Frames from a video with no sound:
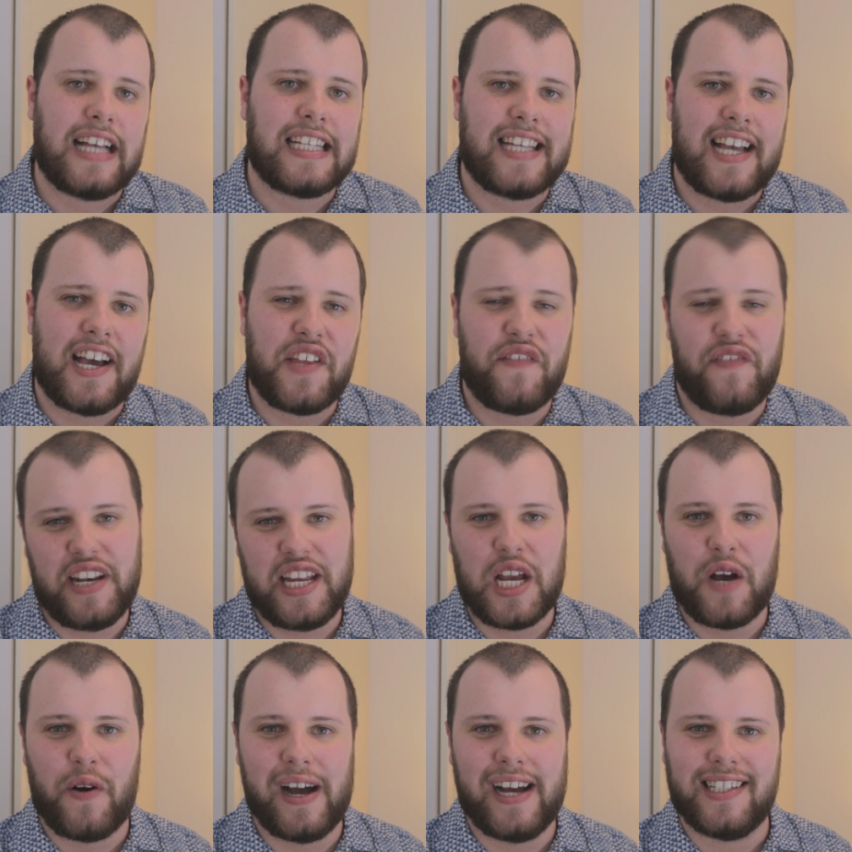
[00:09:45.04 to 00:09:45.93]
that's how the
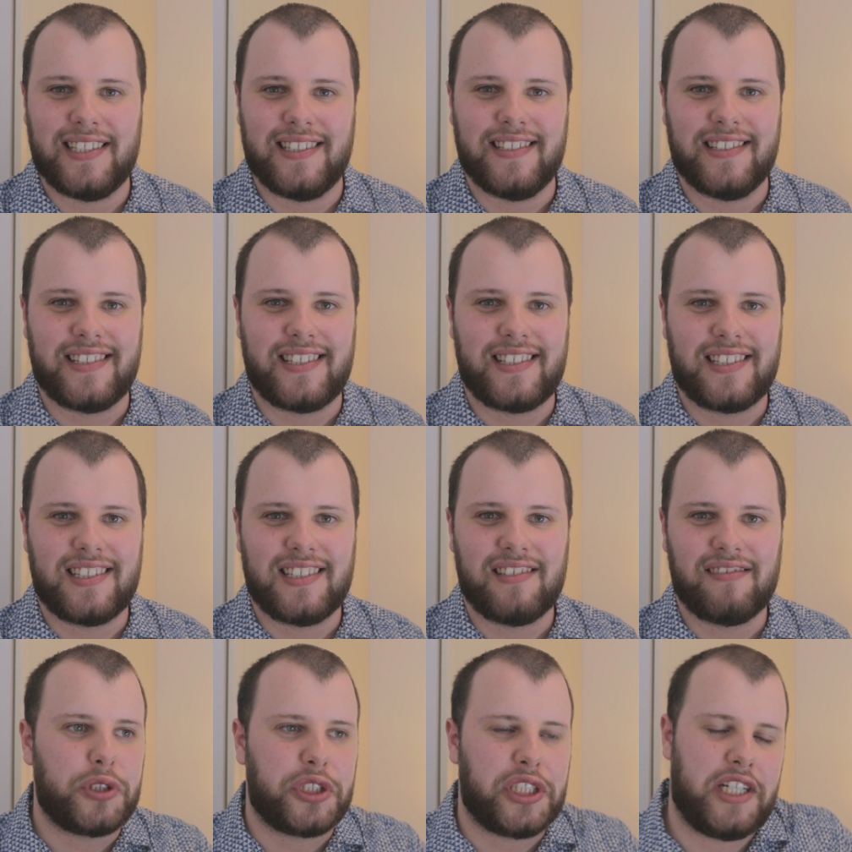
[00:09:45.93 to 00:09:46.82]
video ends.
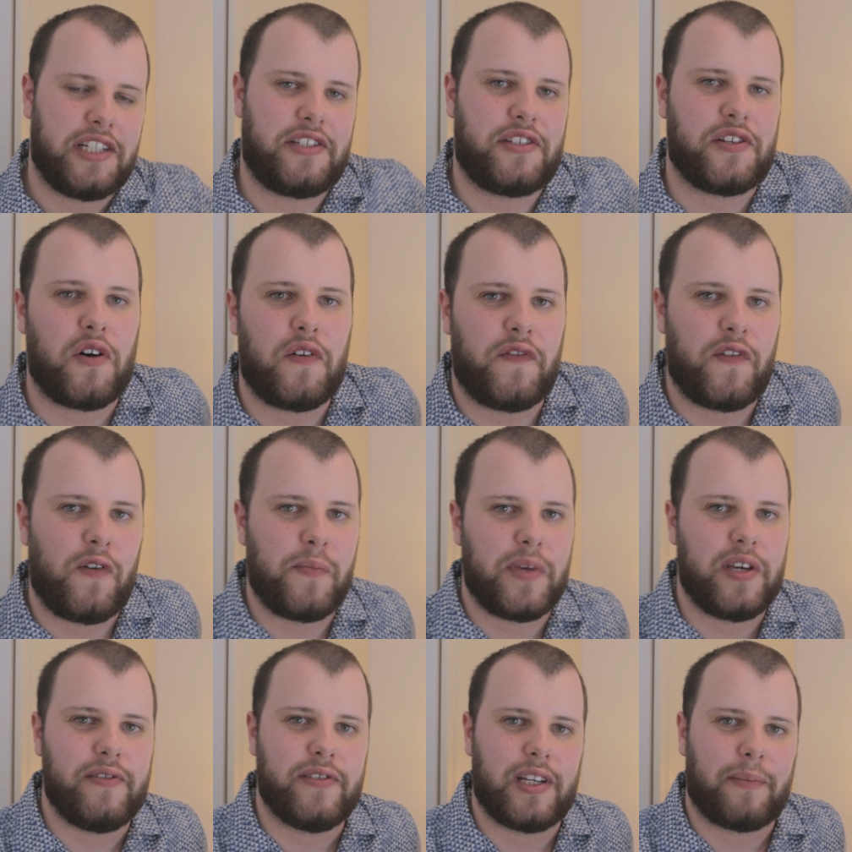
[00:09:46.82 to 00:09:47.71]
Bullshit soulful
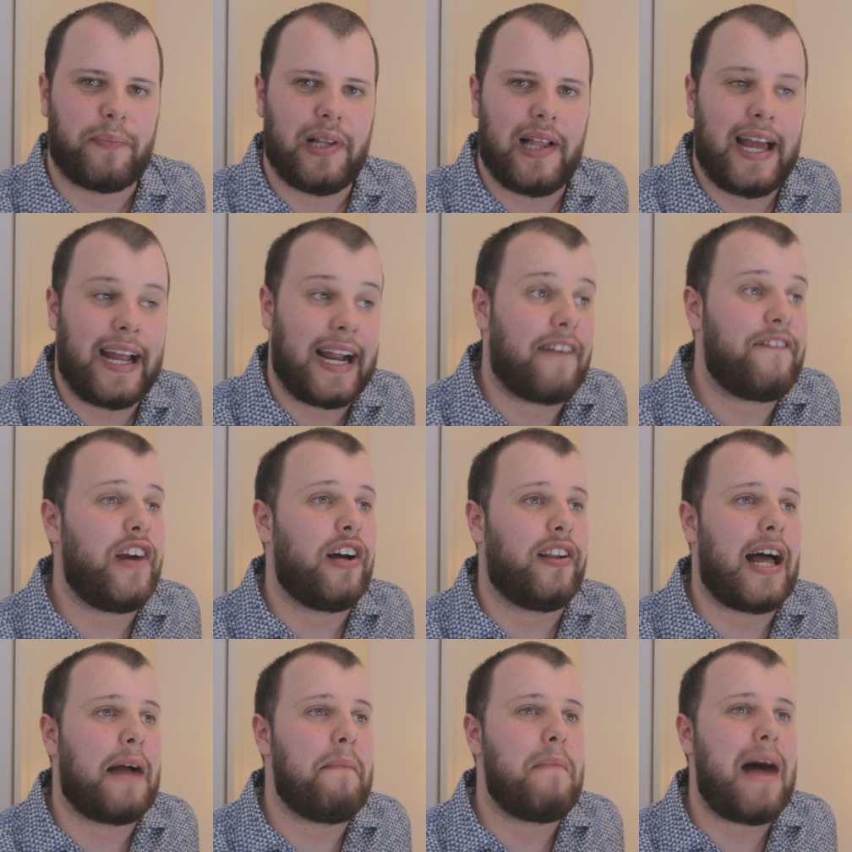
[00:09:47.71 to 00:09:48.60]
music playing. I
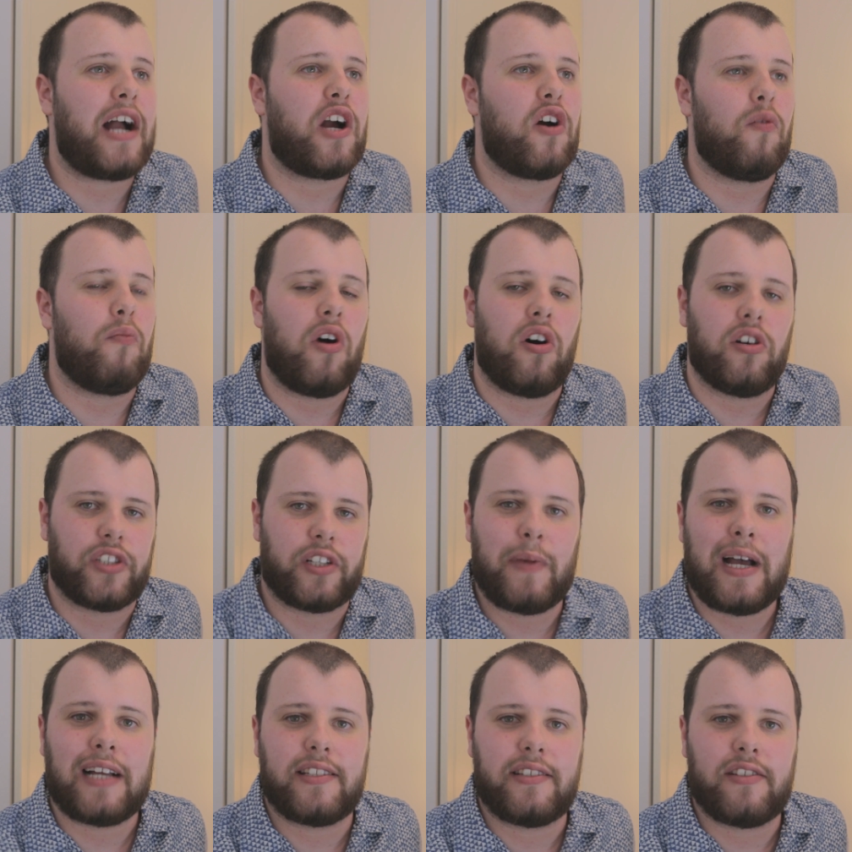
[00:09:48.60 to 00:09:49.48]
feel like Macklemore's
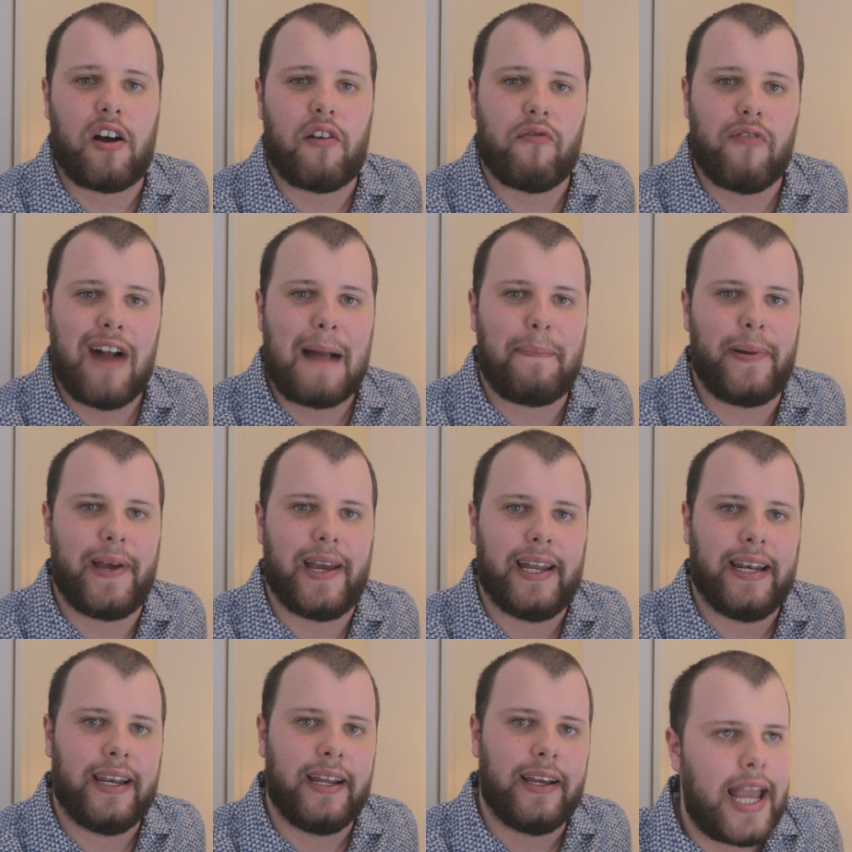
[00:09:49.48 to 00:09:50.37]
about to start
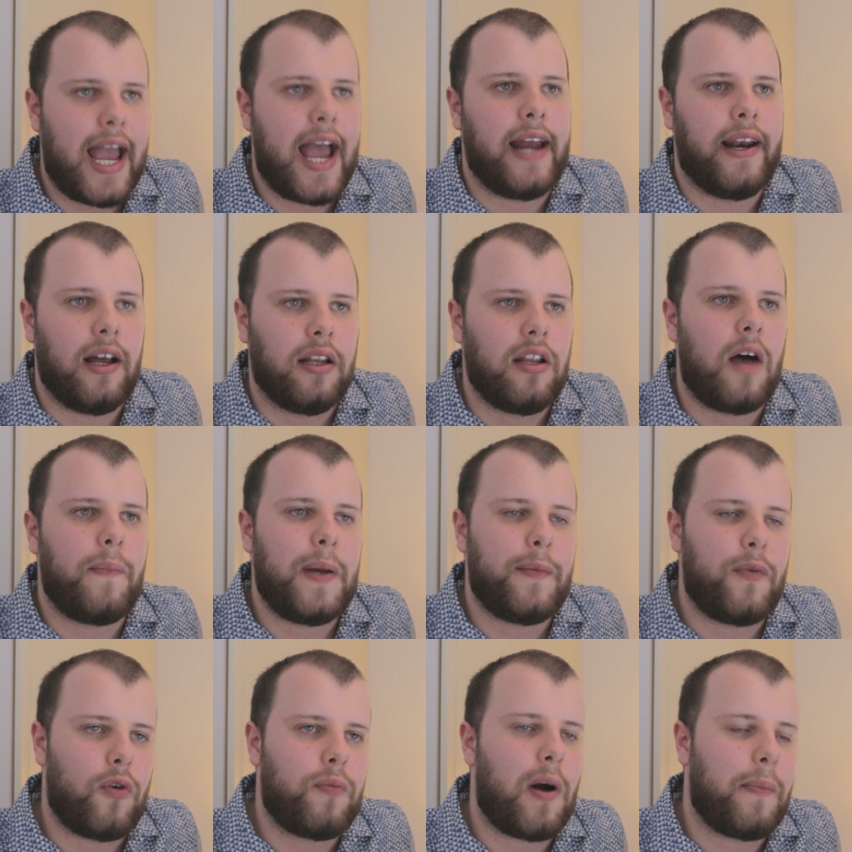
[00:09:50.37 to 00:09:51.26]
rapping. Again, a lot of
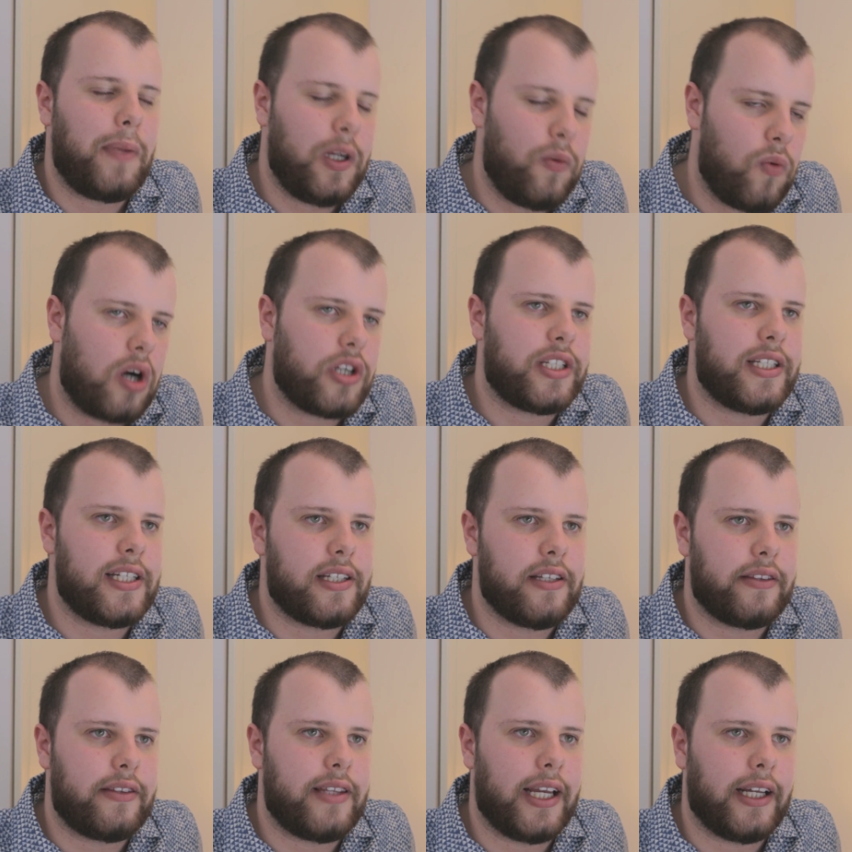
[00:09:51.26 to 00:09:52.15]
people will probably watch
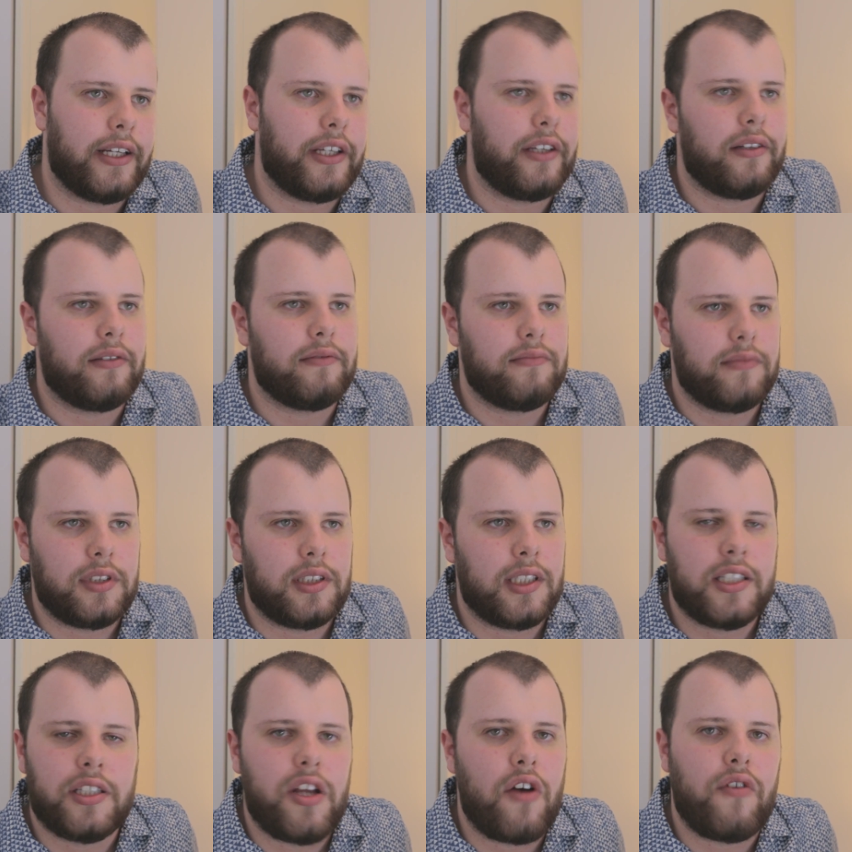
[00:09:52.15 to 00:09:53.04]
this and think,
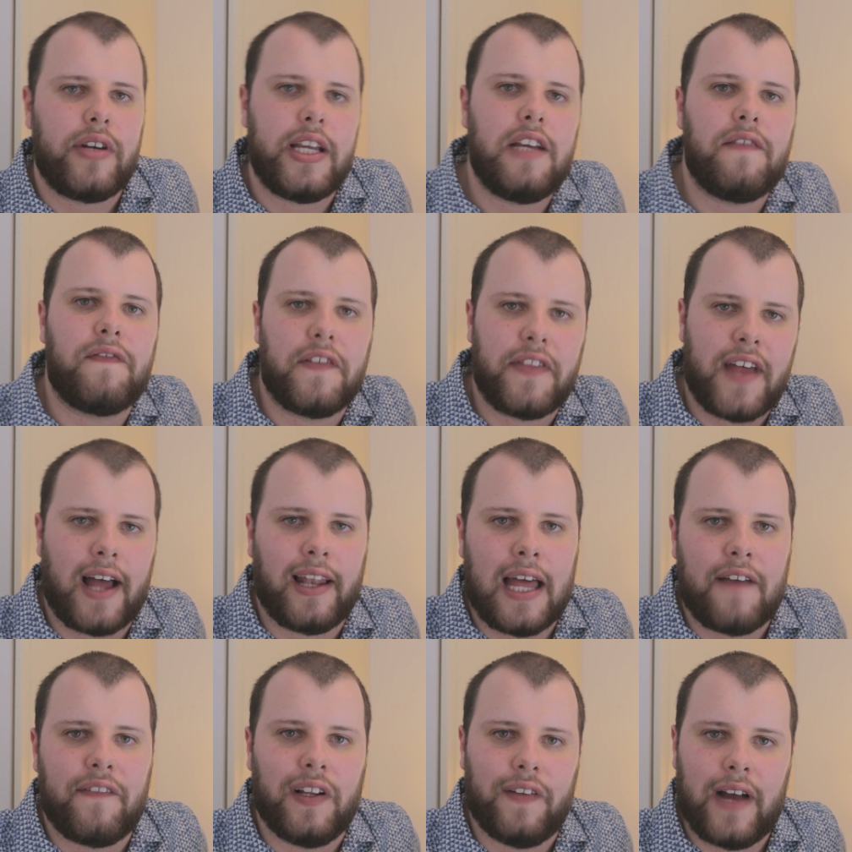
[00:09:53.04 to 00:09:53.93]
there's no need for
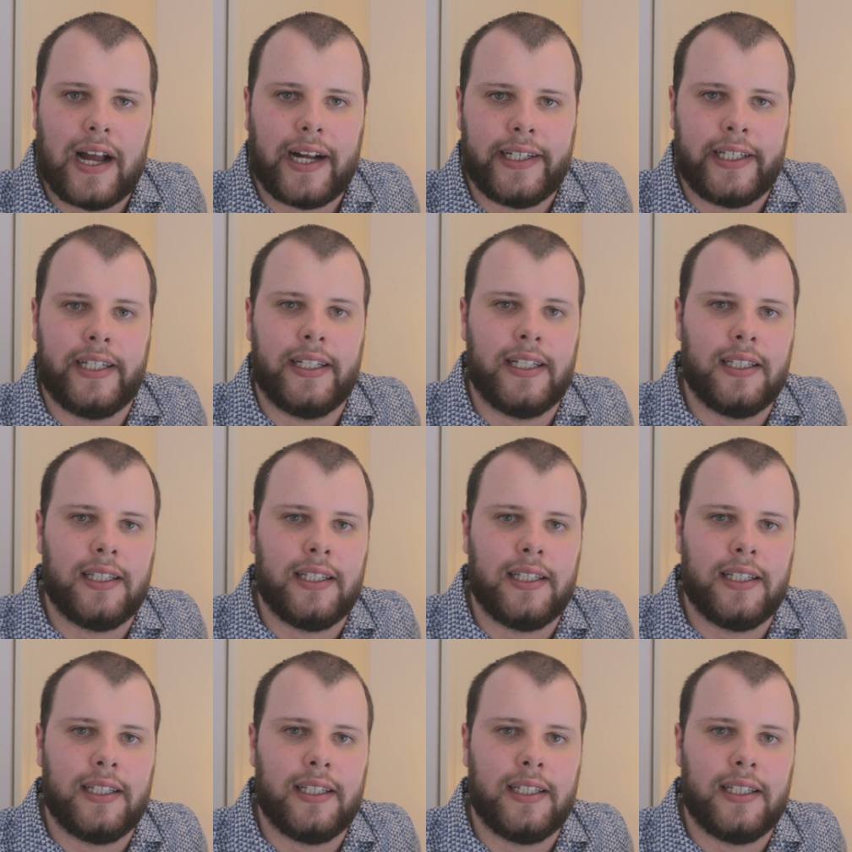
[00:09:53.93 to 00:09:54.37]
that level of anger.